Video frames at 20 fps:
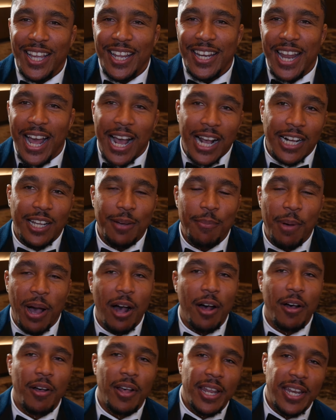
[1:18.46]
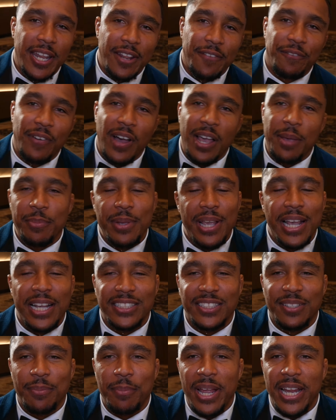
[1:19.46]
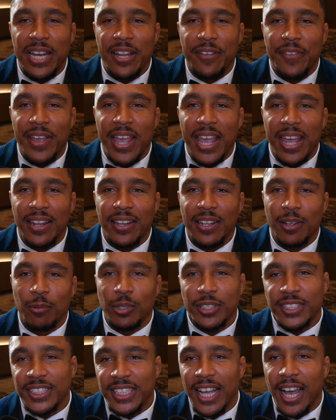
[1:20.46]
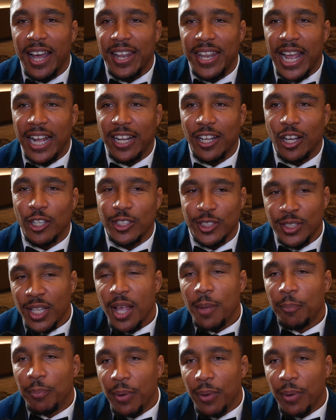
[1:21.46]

knock him out, and then fight me as the main event, and we'll see how that goes.